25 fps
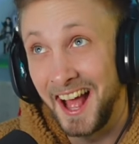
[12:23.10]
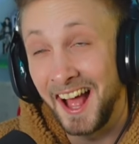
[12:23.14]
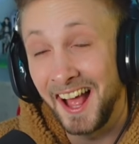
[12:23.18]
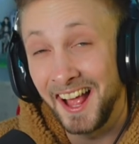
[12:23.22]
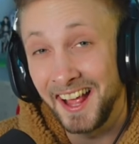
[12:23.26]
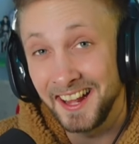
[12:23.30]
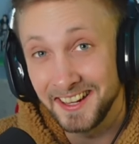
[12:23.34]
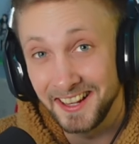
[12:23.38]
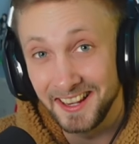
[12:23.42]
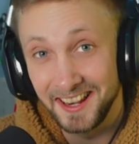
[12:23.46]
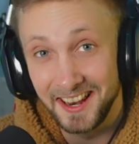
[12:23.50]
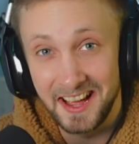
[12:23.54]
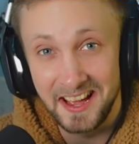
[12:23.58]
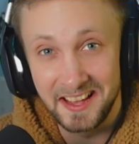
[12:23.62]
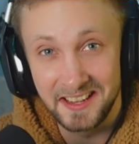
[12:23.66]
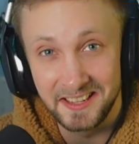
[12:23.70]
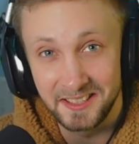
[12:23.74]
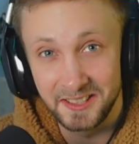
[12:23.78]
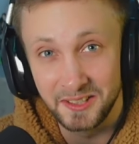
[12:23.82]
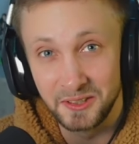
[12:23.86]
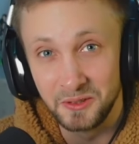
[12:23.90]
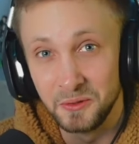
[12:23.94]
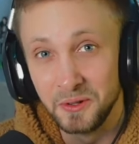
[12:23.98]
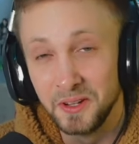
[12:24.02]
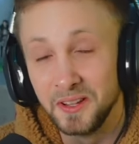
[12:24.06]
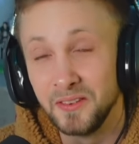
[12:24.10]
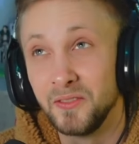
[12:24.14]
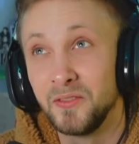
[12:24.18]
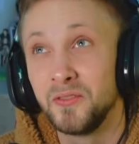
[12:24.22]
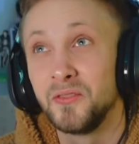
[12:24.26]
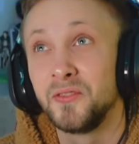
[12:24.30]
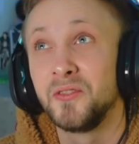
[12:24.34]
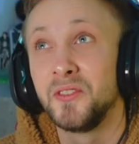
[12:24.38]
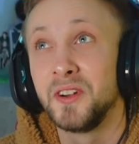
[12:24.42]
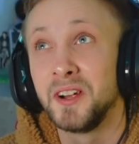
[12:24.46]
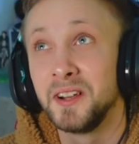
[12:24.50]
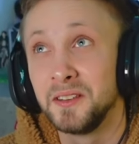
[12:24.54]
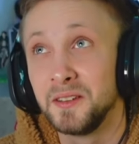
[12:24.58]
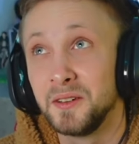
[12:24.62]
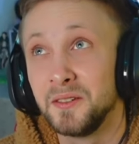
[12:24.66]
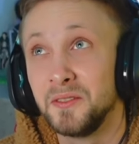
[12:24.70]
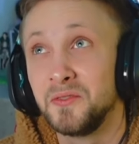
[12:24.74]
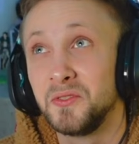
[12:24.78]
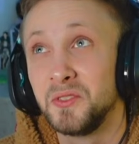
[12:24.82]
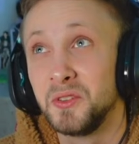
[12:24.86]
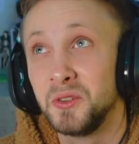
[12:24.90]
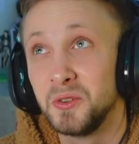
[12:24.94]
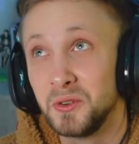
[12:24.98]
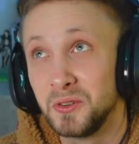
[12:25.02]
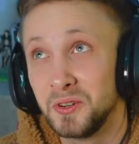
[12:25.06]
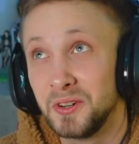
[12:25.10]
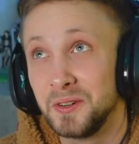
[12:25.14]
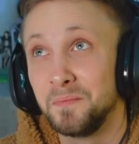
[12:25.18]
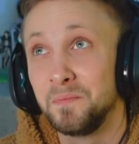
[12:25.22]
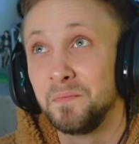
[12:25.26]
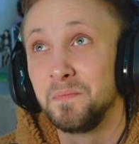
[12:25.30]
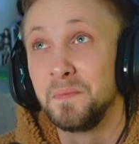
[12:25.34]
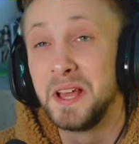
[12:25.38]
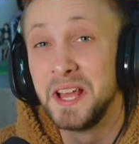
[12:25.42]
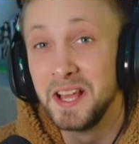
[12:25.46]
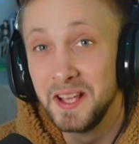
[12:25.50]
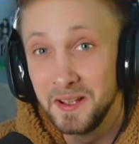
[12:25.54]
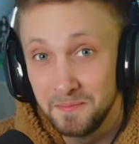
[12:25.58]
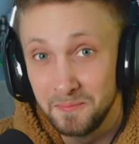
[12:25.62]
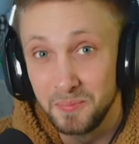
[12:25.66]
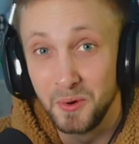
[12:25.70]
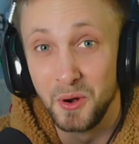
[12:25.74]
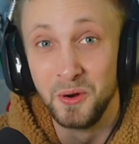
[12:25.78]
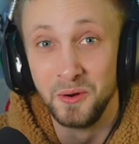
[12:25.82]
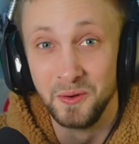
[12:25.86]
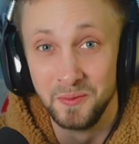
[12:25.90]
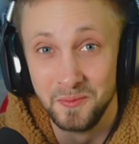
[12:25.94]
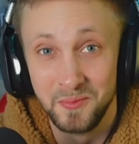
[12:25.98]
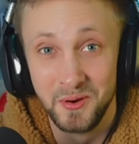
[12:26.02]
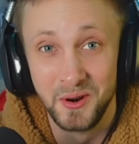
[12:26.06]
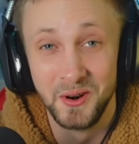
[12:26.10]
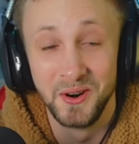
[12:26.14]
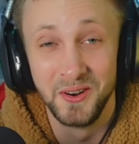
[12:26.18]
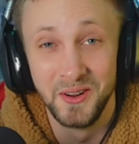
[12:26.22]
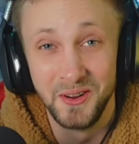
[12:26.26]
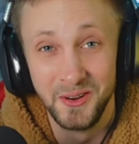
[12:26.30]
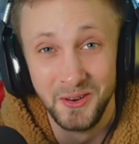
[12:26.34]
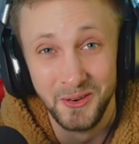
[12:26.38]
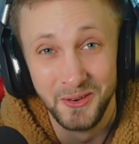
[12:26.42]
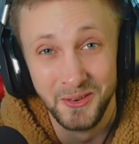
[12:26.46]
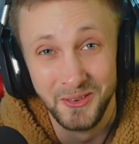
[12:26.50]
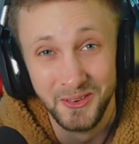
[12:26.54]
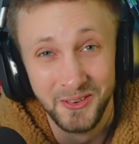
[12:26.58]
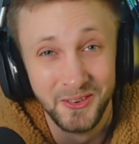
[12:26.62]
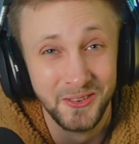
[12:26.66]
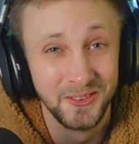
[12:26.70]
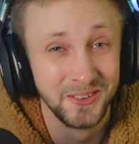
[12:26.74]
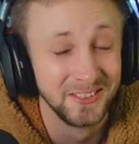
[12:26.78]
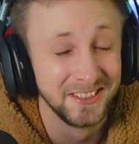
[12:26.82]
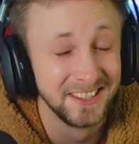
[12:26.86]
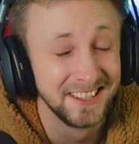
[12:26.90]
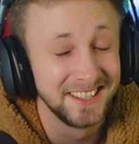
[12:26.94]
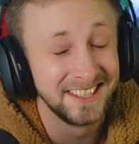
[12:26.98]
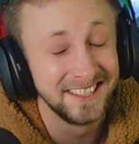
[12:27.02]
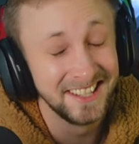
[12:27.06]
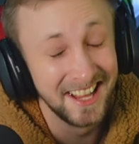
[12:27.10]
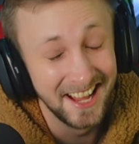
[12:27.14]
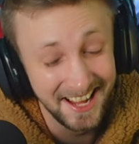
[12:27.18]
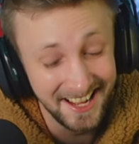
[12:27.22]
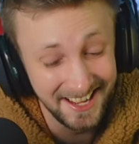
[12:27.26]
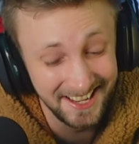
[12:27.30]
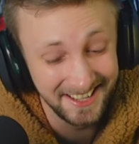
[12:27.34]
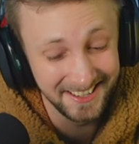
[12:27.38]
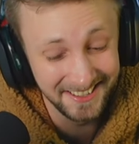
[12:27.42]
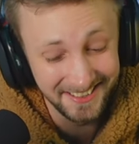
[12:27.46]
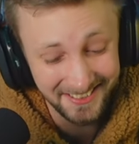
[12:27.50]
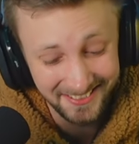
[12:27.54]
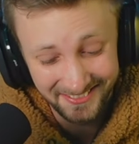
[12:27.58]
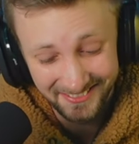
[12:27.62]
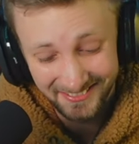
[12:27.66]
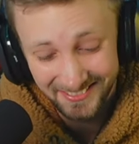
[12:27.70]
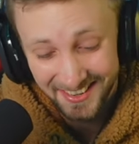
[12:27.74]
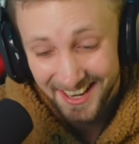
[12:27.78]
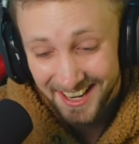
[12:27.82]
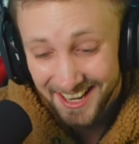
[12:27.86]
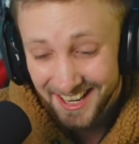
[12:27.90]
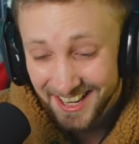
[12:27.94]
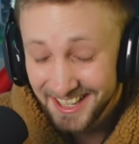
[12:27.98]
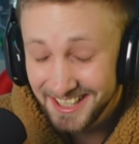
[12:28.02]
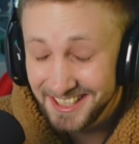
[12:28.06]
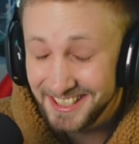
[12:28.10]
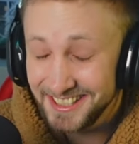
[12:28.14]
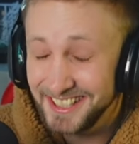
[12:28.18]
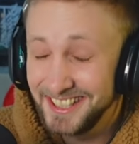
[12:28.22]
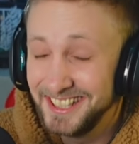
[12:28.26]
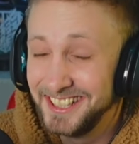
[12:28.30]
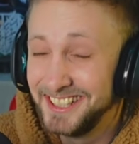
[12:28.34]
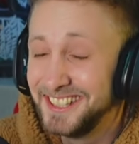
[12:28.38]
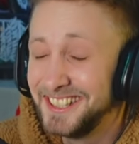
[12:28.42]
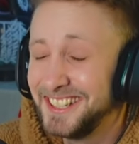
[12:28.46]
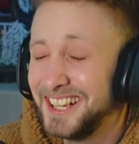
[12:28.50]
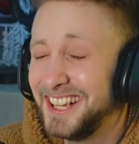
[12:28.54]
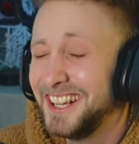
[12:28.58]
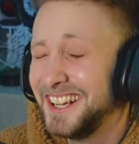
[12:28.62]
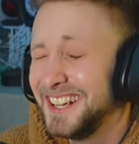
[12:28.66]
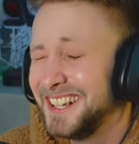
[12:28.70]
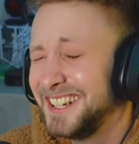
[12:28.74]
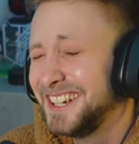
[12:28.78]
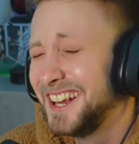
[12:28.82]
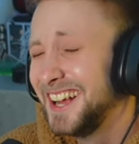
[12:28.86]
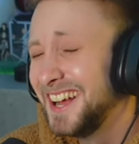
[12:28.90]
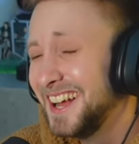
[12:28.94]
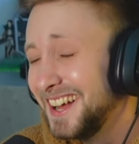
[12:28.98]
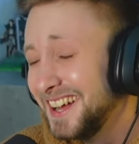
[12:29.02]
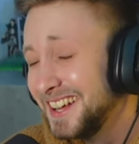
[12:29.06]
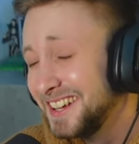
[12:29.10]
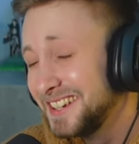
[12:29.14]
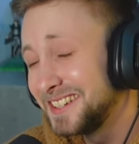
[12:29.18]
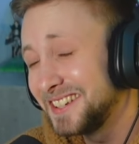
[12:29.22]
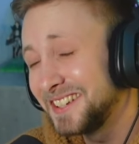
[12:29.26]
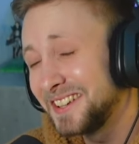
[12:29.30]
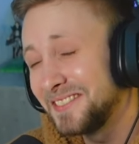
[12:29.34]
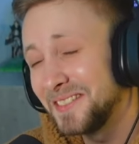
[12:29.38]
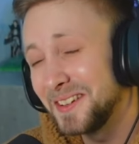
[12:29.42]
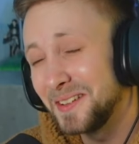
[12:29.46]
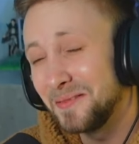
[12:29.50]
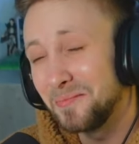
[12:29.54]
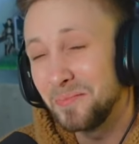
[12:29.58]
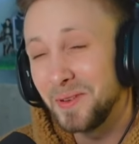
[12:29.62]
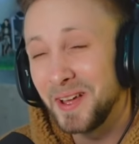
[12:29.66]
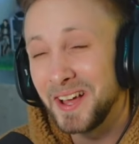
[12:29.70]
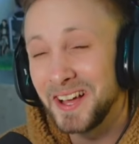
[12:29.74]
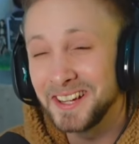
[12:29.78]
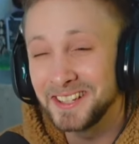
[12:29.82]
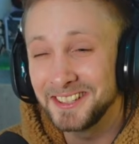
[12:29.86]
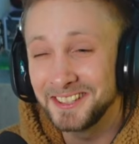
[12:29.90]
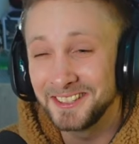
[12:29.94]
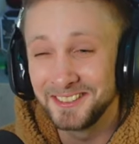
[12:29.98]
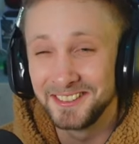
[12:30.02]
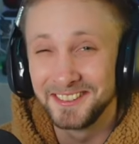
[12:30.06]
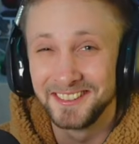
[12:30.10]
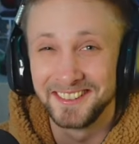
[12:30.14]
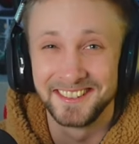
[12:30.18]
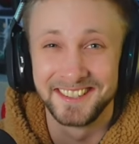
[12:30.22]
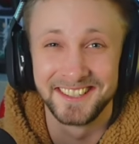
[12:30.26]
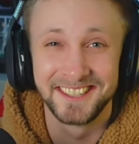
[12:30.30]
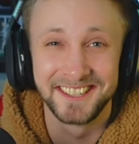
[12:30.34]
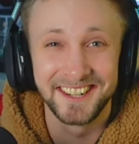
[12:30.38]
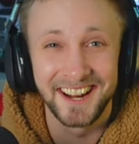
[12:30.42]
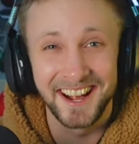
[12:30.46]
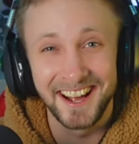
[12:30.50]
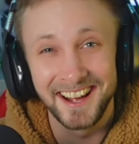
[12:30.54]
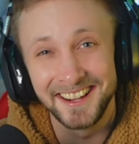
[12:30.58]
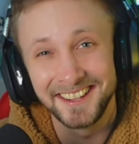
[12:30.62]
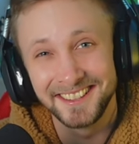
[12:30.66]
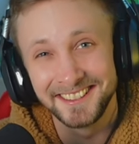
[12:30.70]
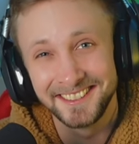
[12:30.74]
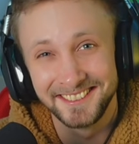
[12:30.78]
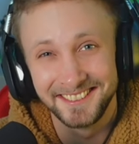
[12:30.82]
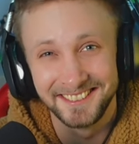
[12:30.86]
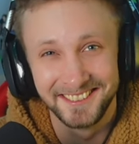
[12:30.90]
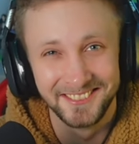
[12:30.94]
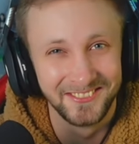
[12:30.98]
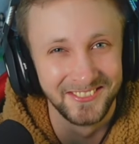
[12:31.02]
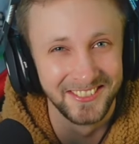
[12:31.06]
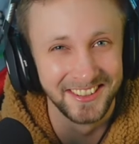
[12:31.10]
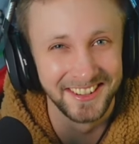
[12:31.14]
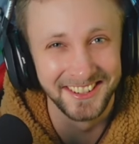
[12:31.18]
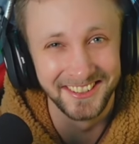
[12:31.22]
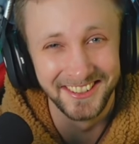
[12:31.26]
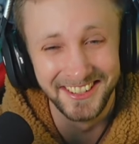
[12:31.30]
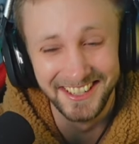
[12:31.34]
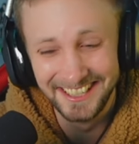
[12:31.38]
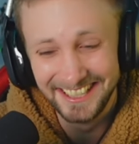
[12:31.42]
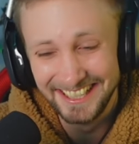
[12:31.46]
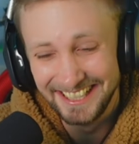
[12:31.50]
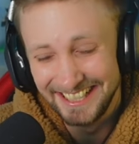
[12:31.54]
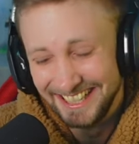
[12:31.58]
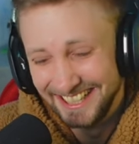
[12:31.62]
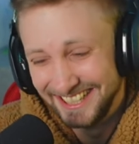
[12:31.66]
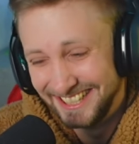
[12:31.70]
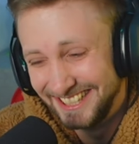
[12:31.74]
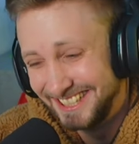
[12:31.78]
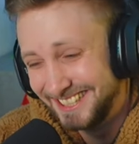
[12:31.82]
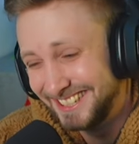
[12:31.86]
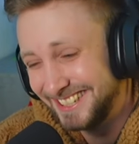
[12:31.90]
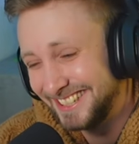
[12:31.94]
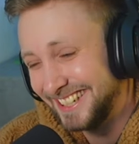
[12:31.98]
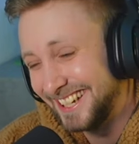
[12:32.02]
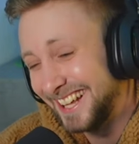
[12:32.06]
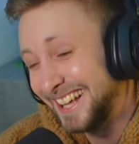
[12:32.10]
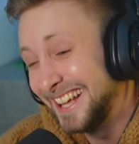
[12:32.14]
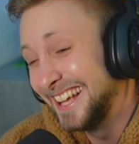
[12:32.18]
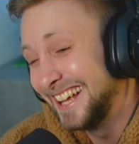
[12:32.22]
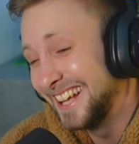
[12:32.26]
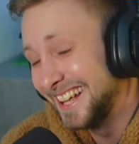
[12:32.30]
analyzed you in front of your people, bro. Damn, she, she, she went back to your childhood, bro. Shit.